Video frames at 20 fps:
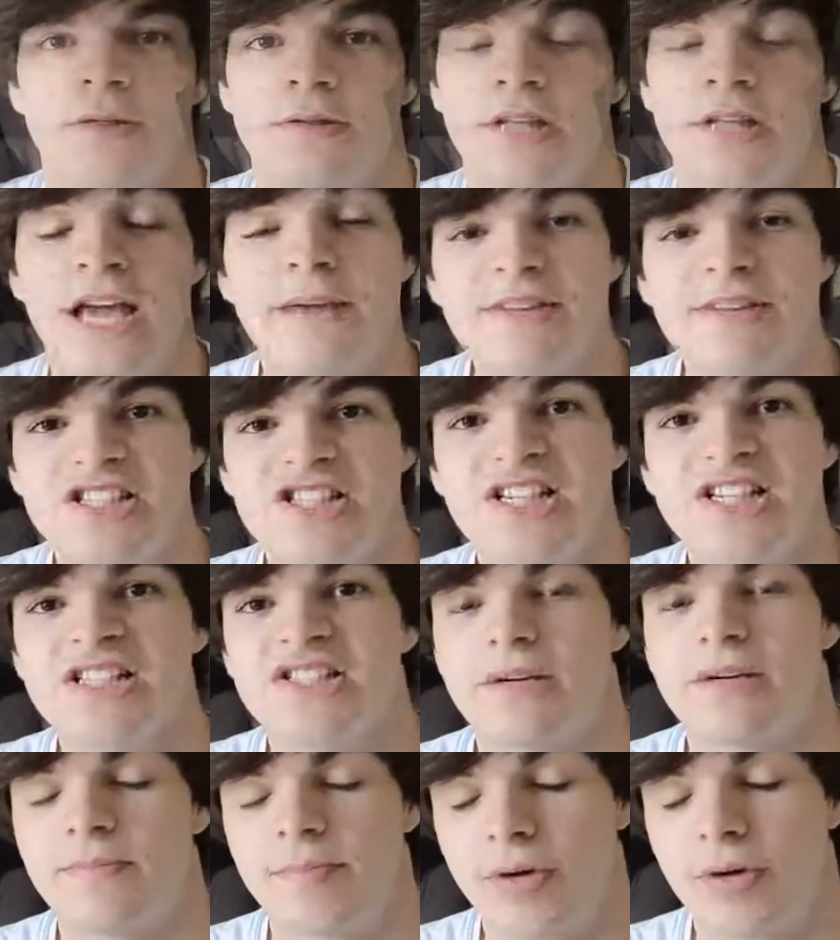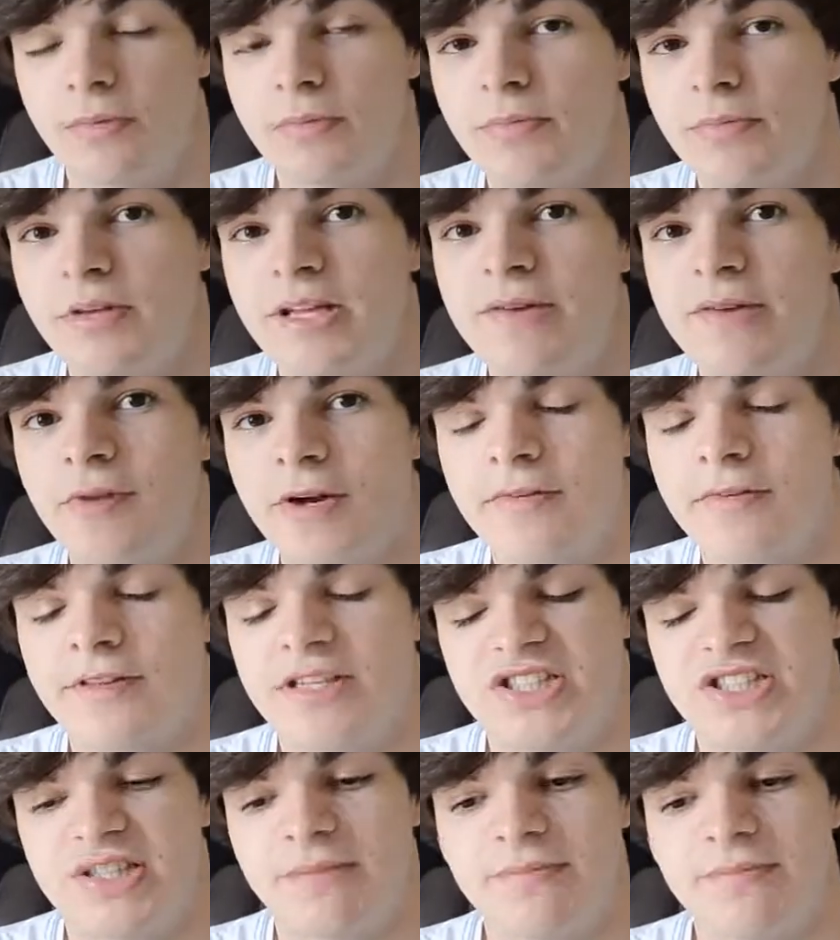ABCs are probably one of the
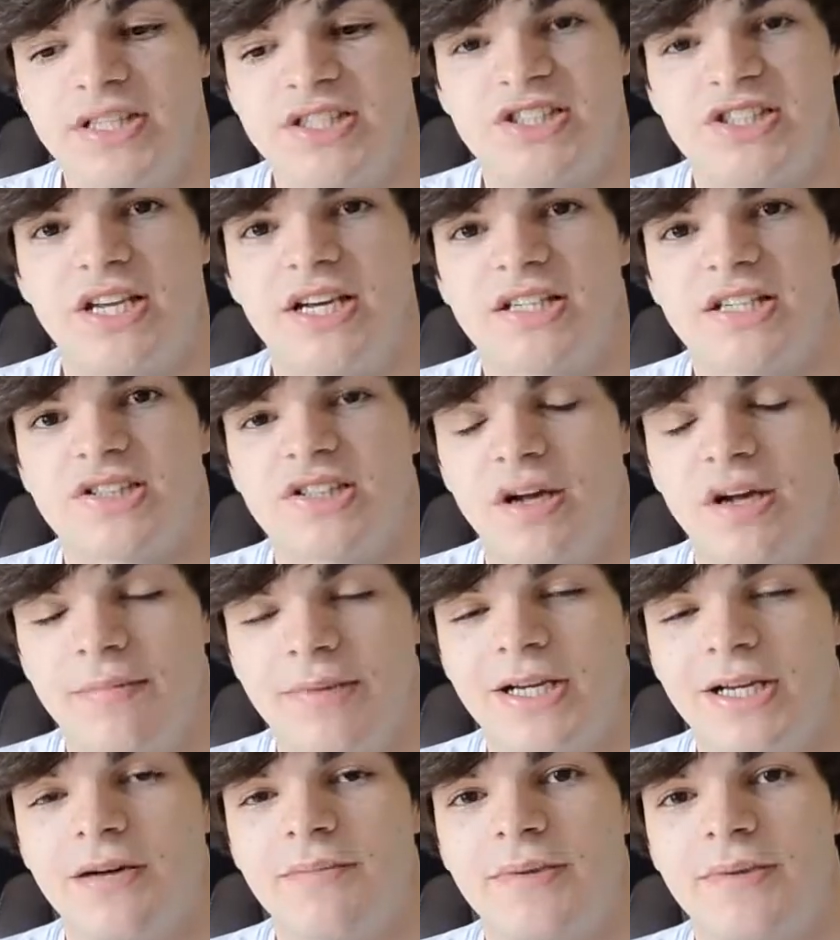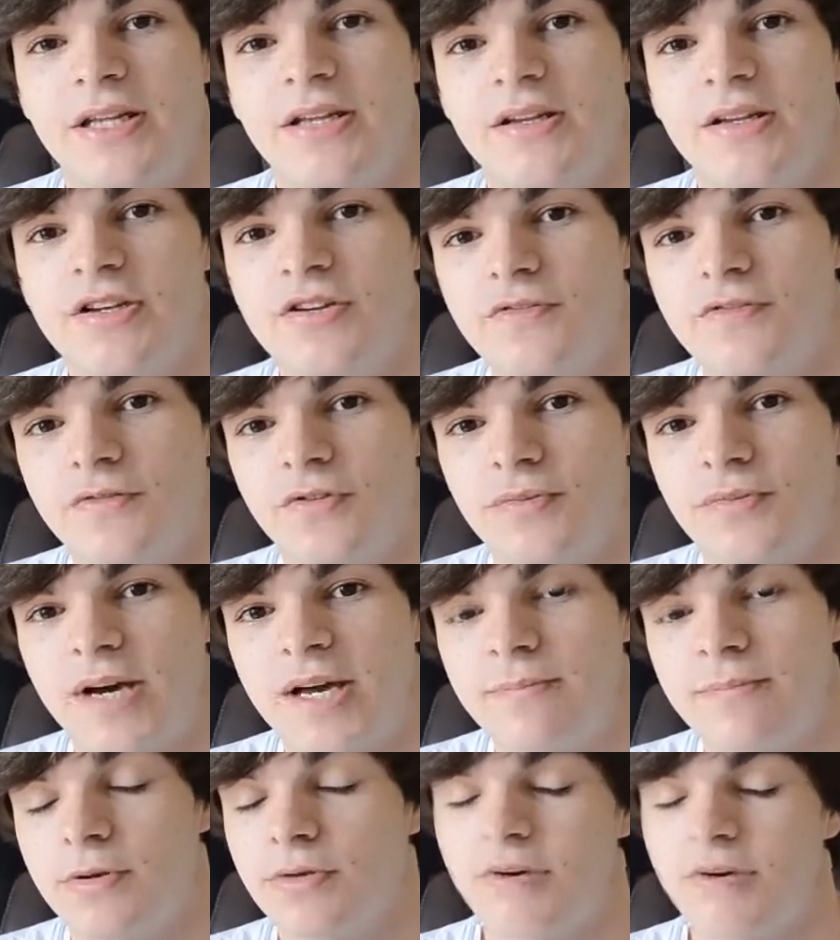simplest decks coming up in the new
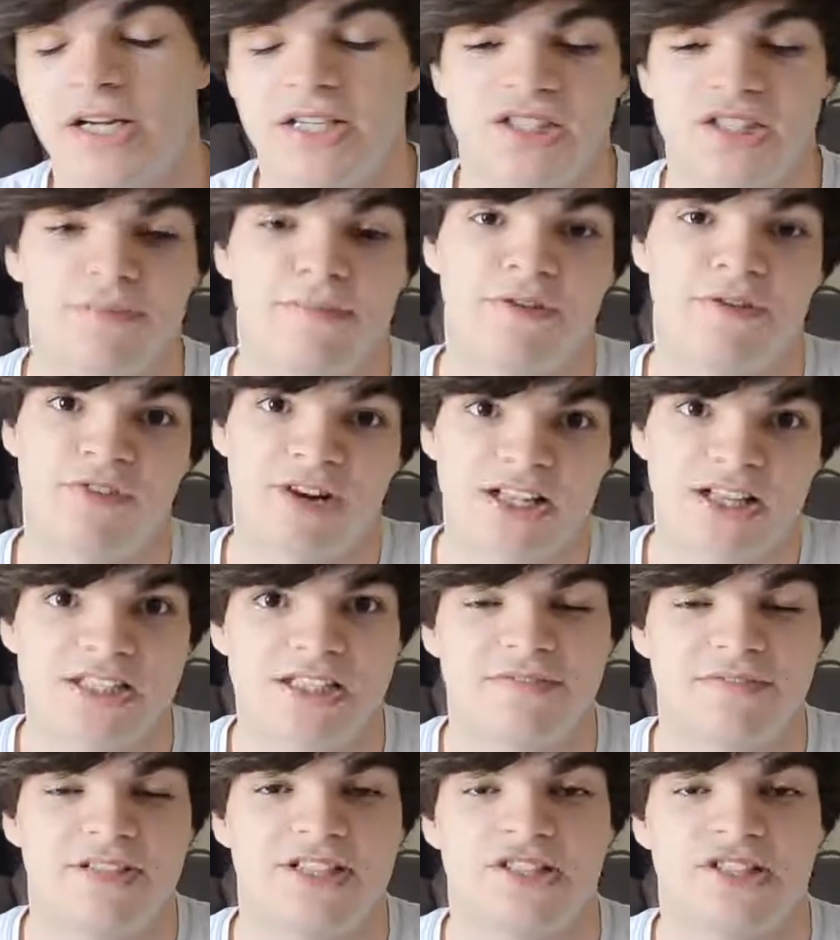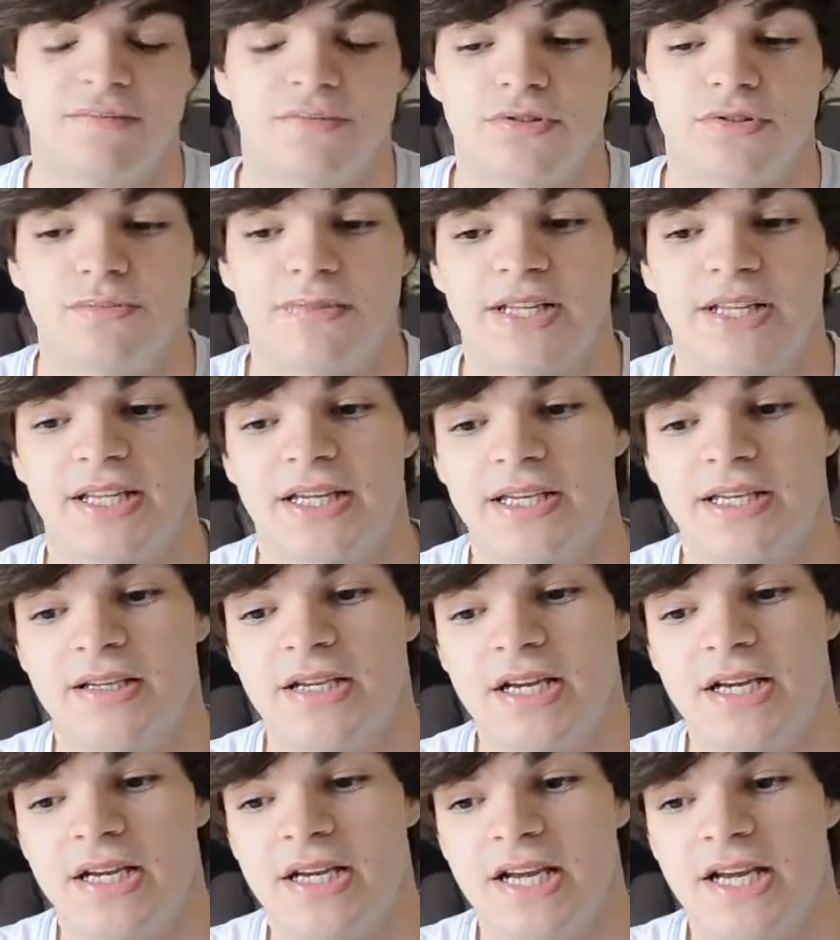format. Blue Eyes can be relatively simple, but then
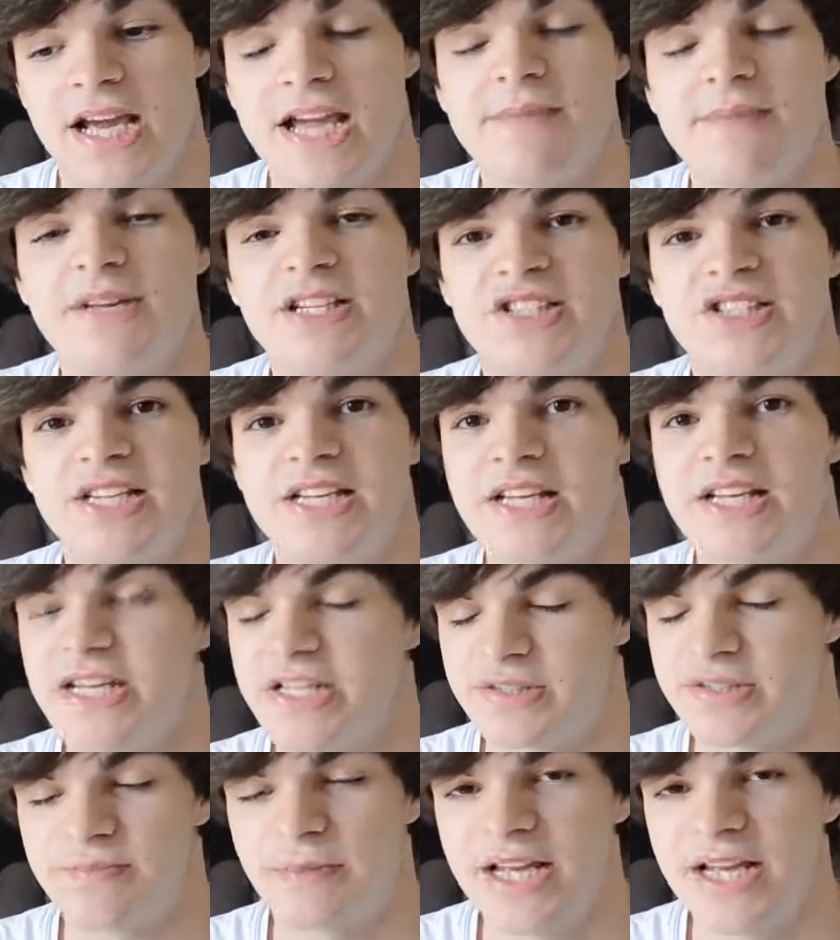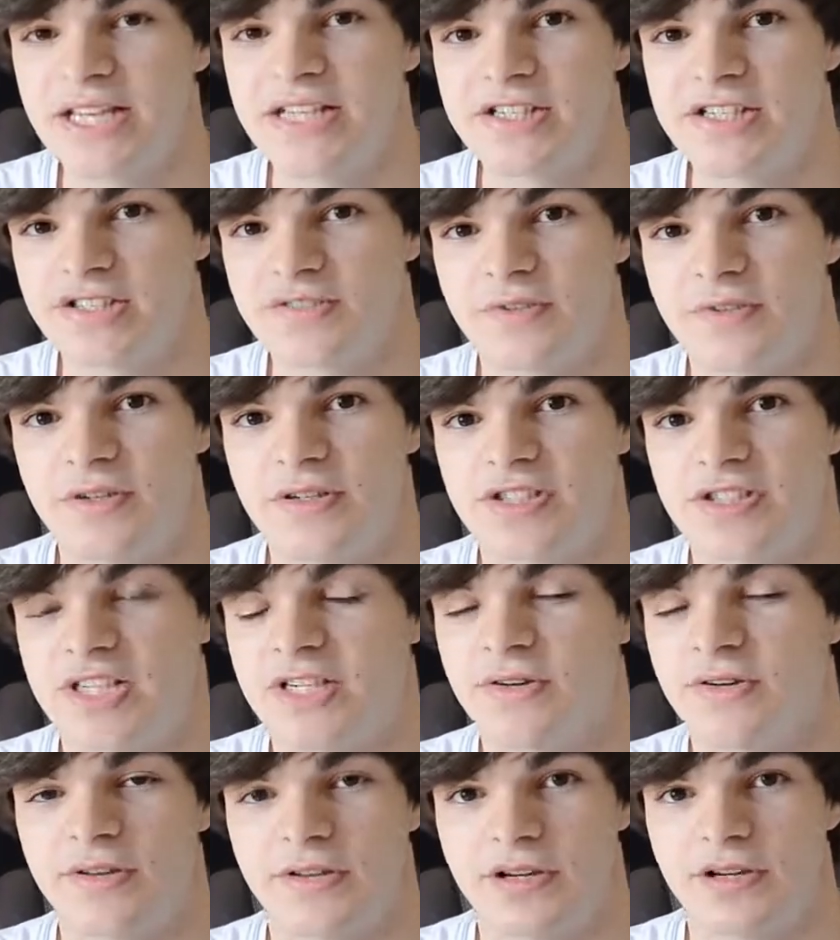ABC is mainly just focusing
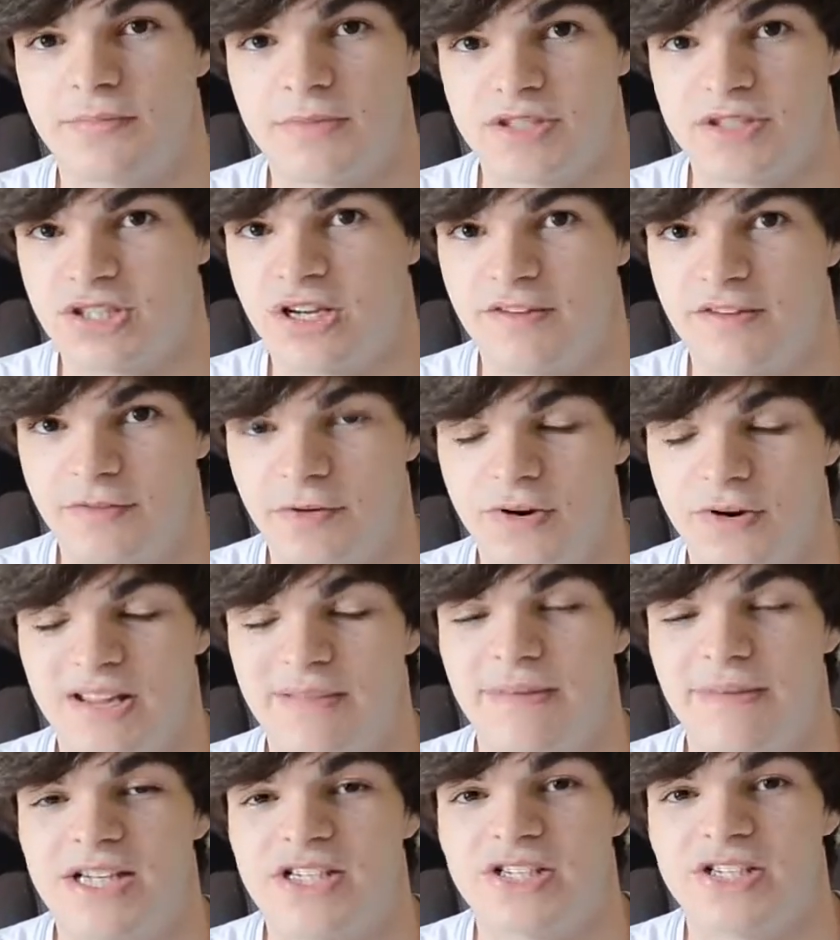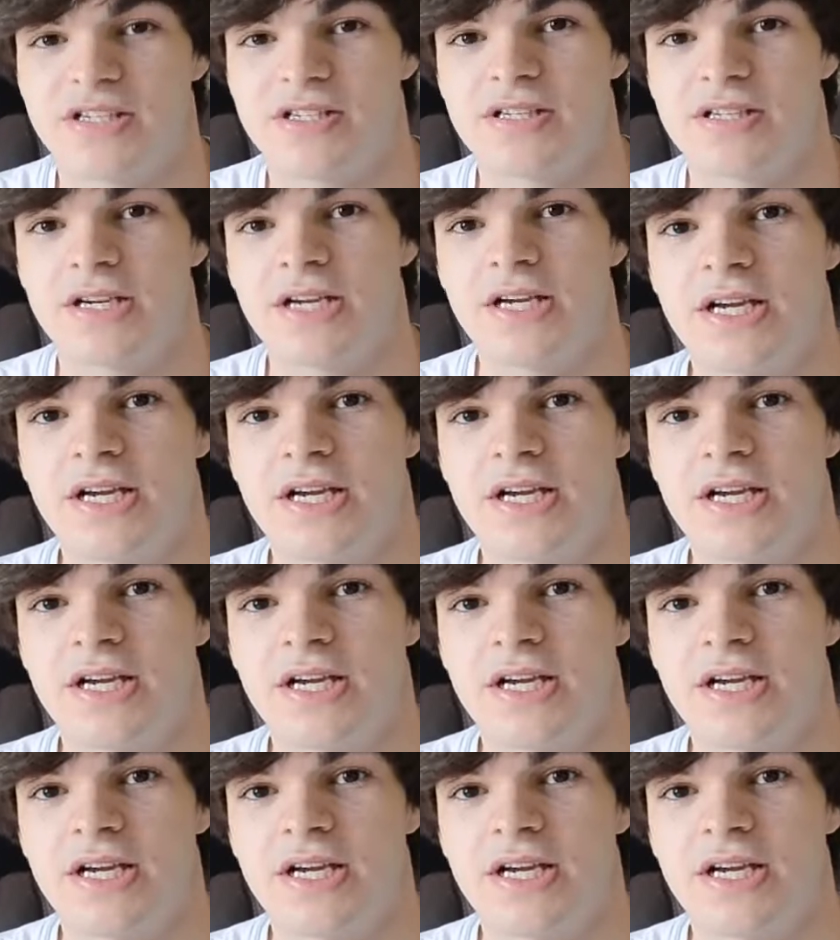on the combos that I've already mentioned.